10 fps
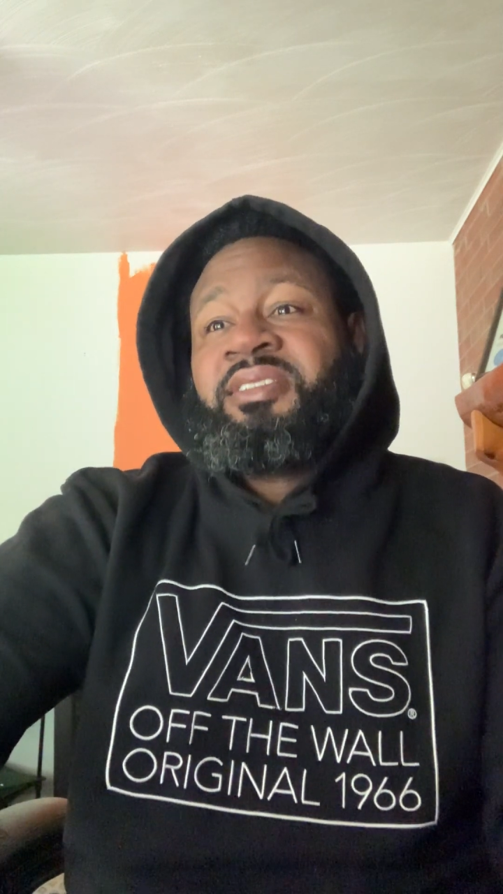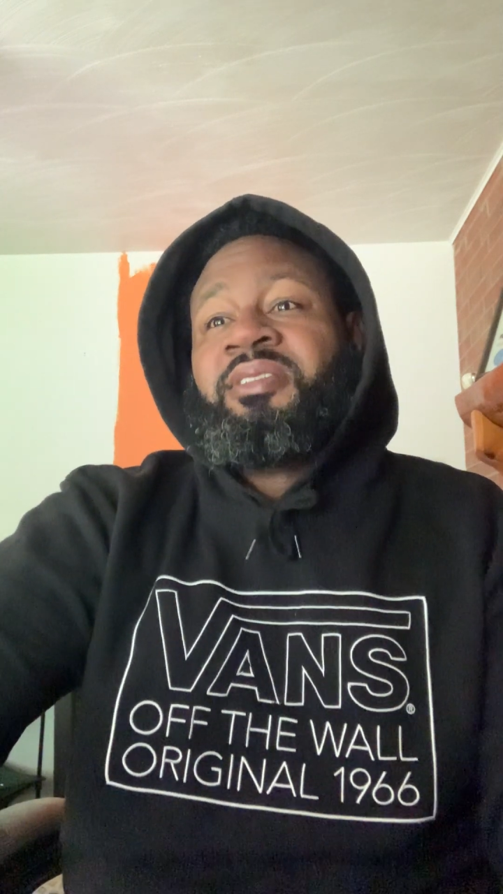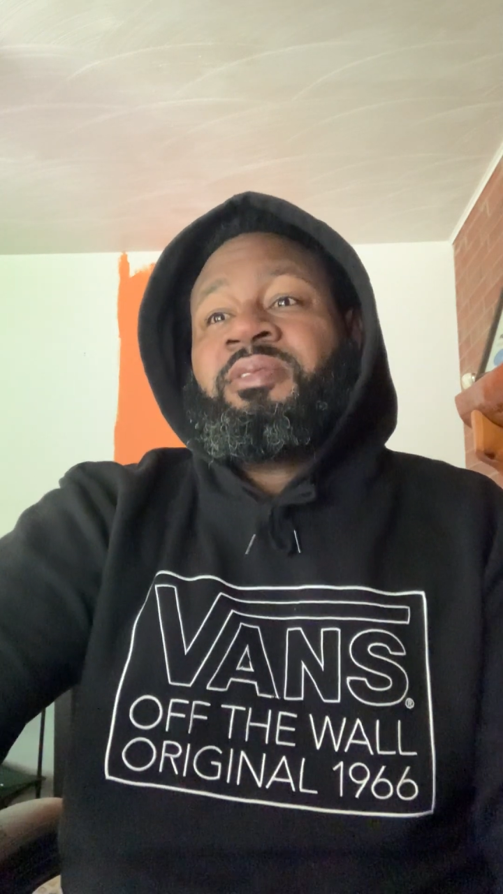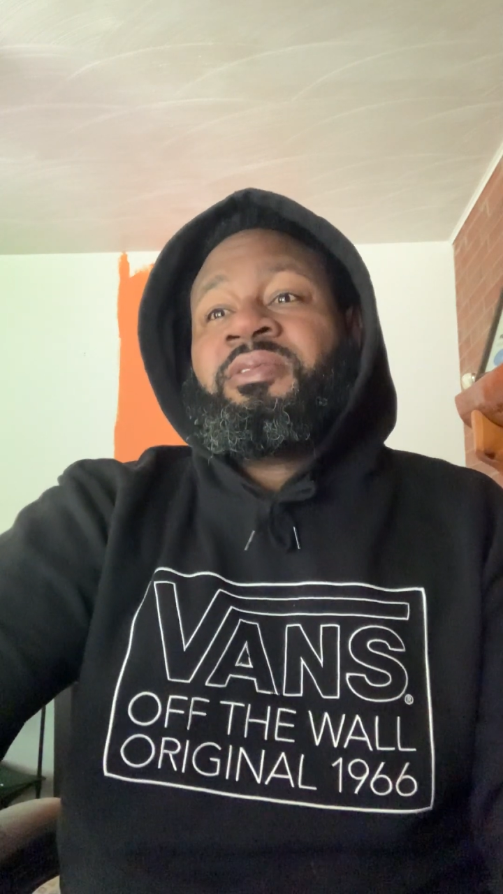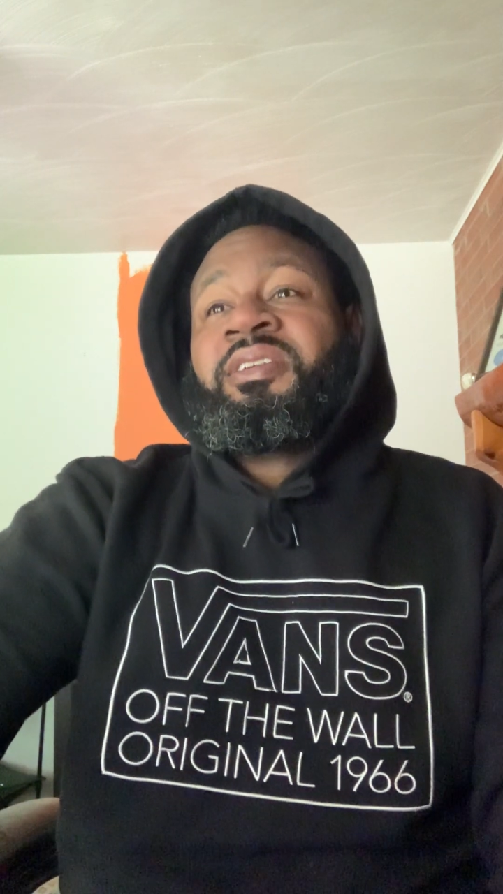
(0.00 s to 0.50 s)
the
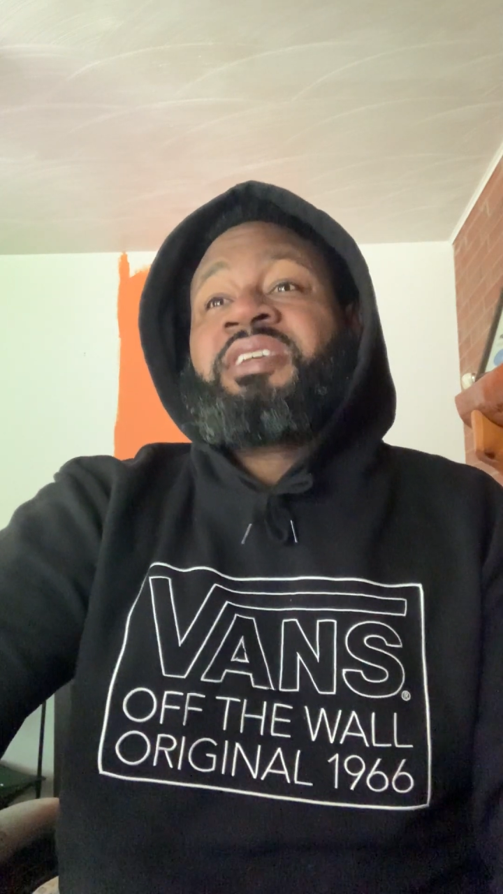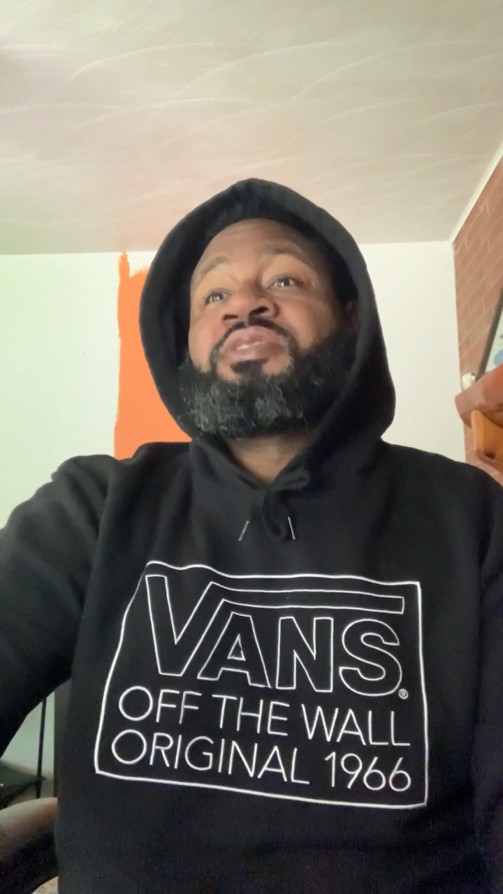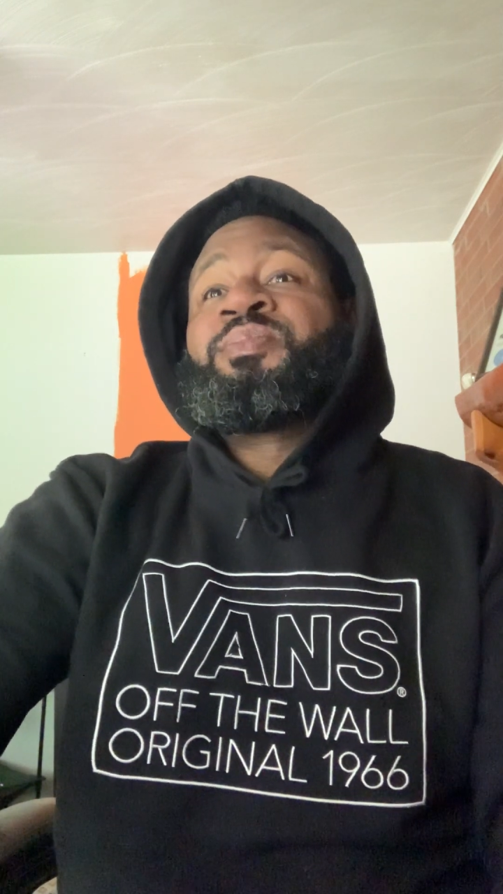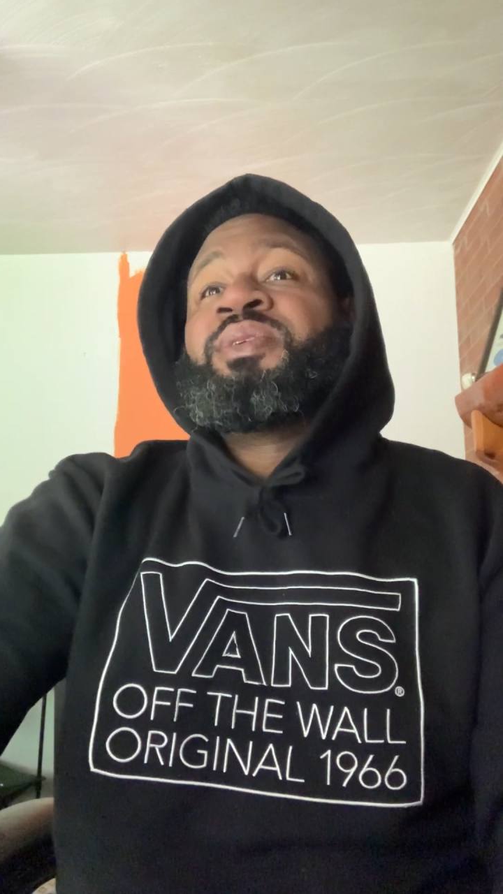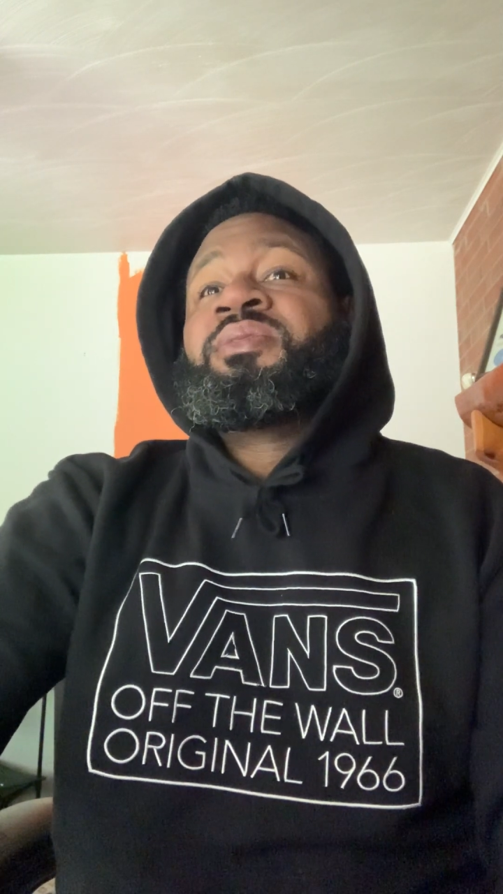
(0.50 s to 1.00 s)
Lord, has
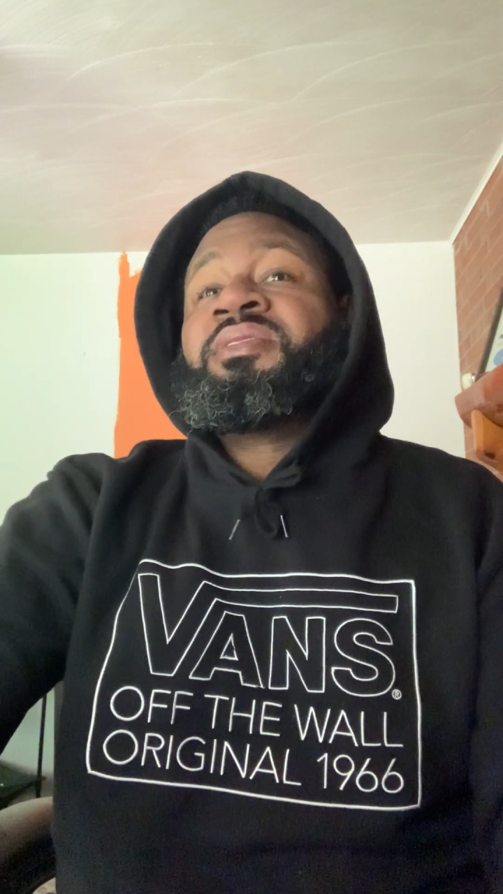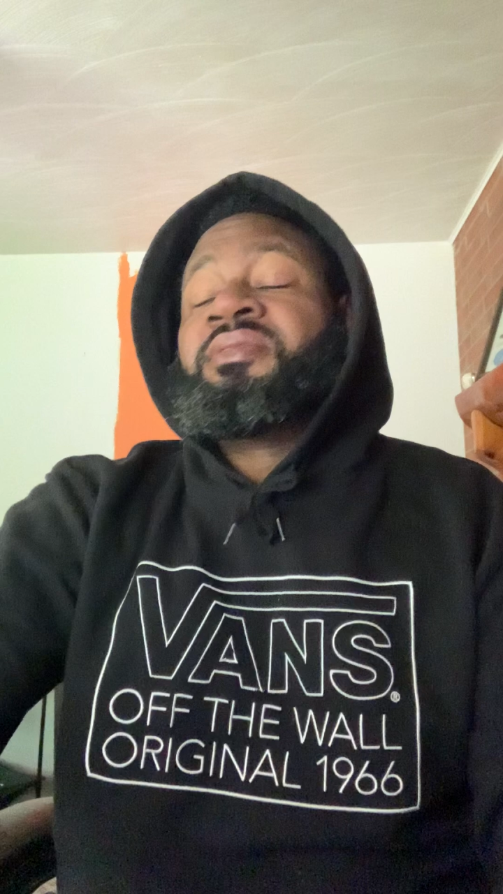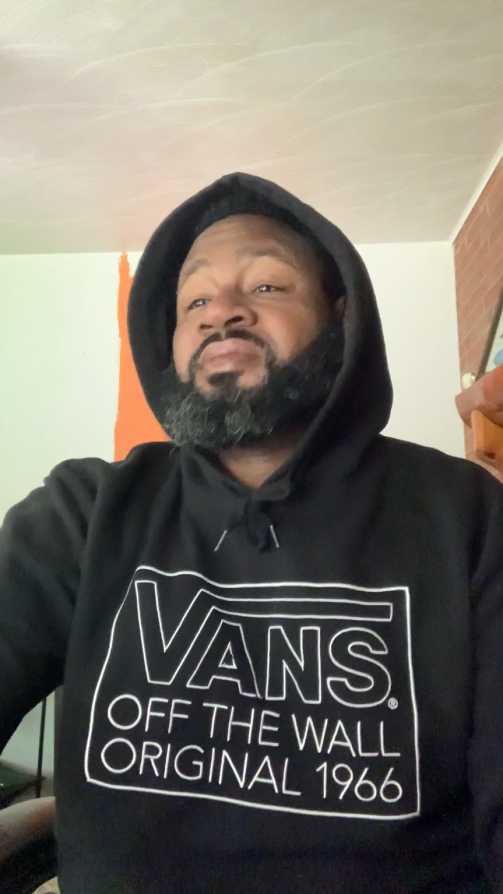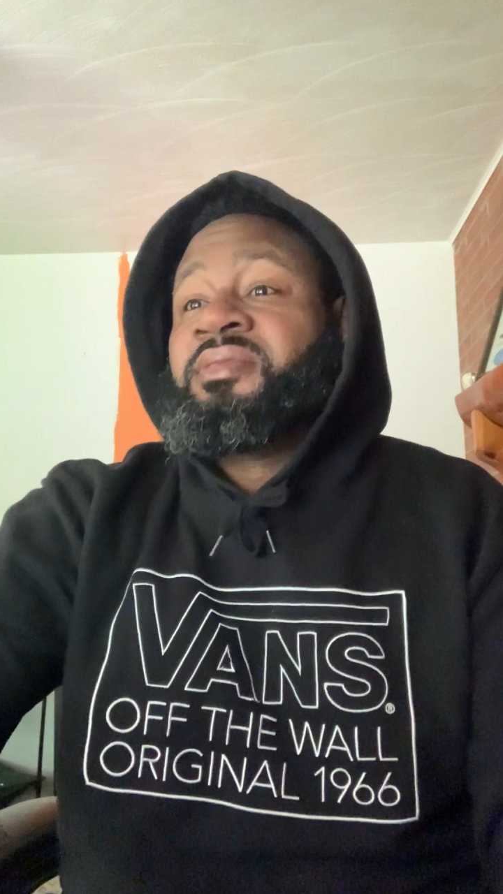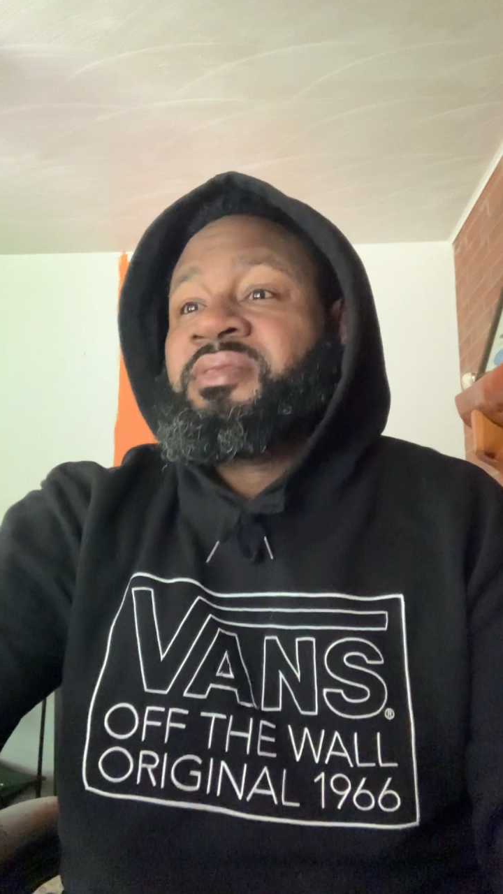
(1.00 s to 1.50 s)
spoken